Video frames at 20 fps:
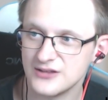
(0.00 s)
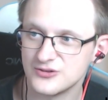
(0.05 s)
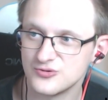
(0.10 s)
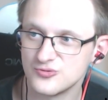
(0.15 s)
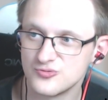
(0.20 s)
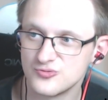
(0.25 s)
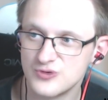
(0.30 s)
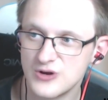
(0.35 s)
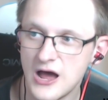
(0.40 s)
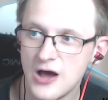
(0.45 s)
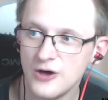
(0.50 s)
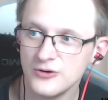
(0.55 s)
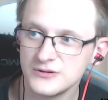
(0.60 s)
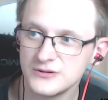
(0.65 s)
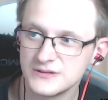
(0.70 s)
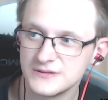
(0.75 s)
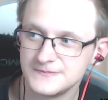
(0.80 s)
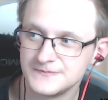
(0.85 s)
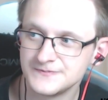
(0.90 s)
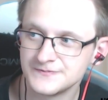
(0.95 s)

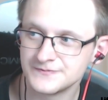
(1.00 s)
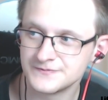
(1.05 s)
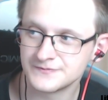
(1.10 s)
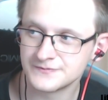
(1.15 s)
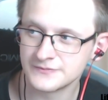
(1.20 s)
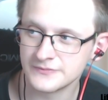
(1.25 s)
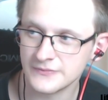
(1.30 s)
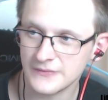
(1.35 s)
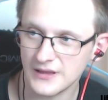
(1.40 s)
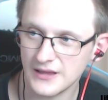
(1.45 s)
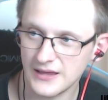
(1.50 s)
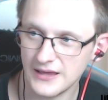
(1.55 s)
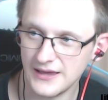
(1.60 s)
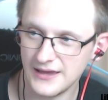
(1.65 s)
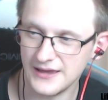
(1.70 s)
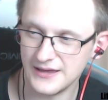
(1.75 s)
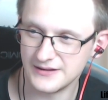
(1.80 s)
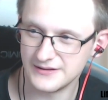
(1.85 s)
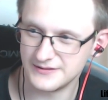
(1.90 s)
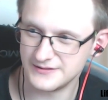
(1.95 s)
route,
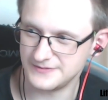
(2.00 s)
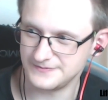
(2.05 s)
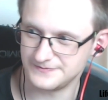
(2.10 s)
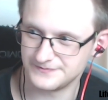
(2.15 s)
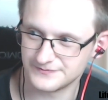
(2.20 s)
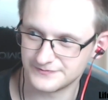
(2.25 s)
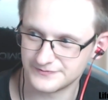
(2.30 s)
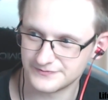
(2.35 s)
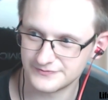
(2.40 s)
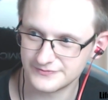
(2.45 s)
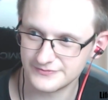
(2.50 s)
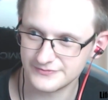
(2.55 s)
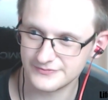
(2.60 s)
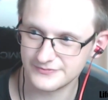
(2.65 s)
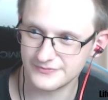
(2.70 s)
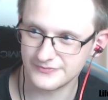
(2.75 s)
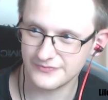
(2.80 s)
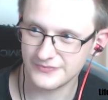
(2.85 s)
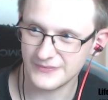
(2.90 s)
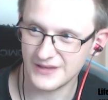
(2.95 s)
and
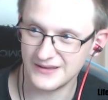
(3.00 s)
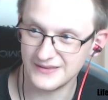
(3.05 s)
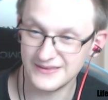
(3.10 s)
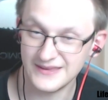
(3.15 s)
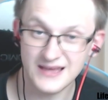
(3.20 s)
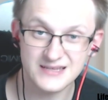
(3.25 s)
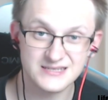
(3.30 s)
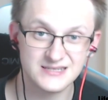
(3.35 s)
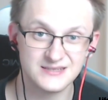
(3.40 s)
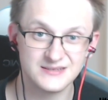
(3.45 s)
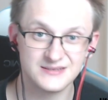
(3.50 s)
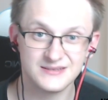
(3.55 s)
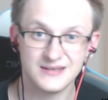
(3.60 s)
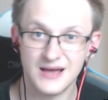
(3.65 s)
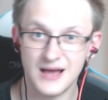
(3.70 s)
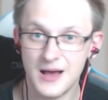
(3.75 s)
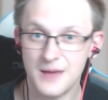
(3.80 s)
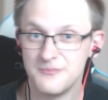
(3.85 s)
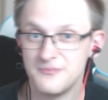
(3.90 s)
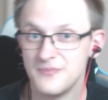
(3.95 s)
there's
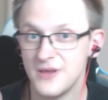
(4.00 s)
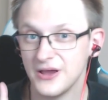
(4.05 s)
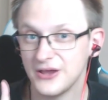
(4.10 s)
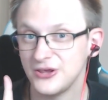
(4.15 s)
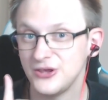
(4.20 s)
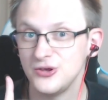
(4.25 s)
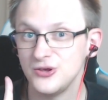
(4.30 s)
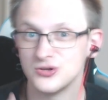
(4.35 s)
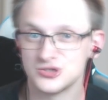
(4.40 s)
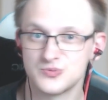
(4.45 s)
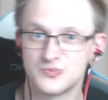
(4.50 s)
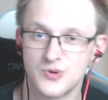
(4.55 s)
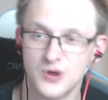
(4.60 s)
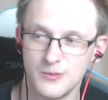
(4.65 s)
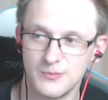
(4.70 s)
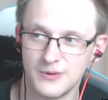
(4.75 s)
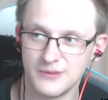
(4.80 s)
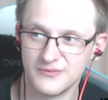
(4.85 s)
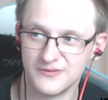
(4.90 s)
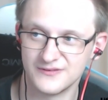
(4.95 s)
a huge
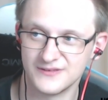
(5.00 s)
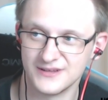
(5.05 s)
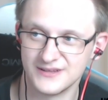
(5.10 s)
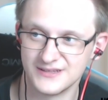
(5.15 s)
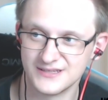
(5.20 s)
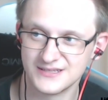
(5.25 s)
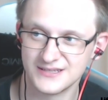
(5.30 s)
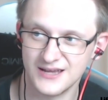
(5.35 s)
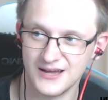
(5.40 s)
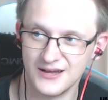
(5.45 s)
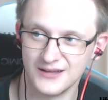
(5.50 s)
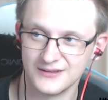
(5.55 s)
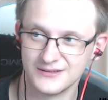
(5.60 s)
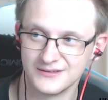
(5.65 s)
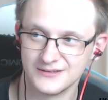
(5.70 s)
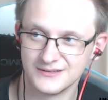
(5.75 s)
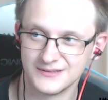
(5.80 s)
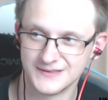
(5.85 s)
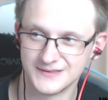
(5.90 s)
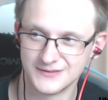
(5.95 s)
problem with the discard
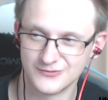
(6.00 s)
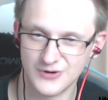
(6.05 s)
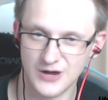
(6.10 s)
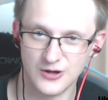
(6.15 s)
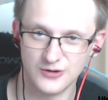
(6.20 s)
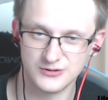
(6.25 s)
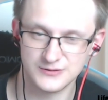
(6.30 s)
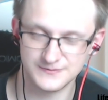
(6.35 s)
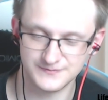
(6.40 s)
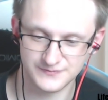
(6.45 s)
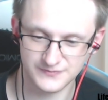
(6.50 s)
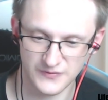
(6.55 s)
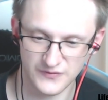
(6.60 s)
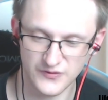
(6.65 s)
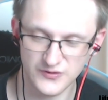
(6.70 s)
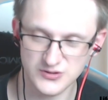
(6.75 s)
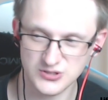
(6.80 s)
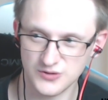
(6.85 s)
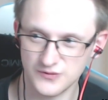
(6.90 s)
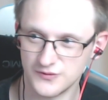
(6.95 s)
route.
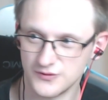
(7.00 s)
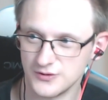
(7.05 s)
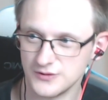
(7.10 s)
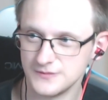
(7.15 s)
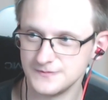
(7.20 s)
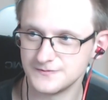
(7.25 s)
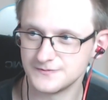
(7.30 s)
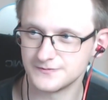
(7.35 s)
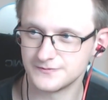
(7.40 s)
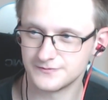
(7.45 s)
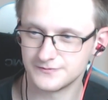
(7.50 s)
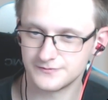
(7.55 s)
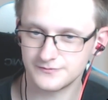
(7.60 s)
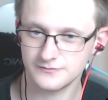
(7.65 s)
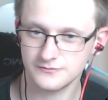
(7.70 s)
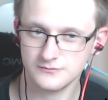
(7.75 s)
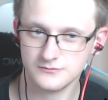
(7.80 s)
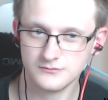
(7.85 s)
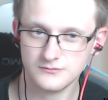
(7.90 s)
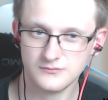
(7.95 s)
First of all,
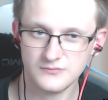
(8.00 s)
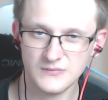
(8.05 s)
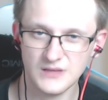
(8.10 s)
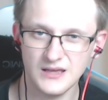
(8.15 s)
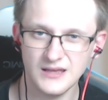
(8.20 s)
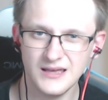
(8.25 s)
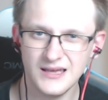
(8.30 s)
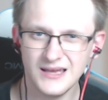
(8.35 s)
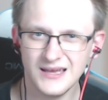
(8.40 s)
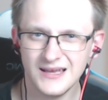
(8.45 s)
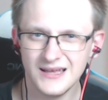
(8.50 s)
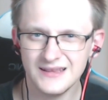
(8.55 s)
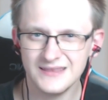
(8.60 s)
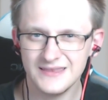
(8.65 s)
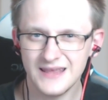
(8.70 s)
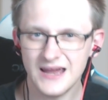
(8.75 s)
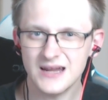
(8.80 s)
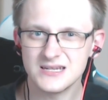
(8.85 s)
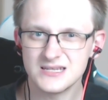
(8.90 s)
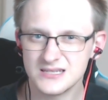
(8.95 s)

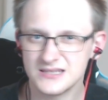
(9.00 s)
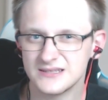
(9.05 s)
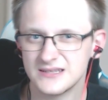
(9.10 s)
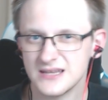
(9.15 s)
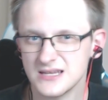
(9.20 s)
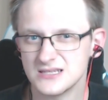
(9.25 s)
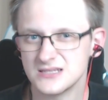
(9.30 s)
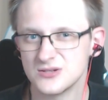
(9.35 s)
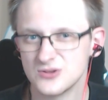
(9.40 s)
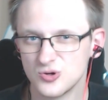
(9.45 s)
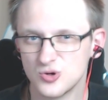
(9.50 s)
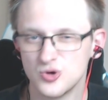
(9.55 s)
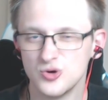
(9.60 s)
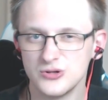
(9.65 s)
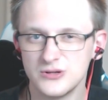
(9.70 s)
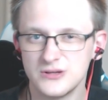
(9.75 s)
there's good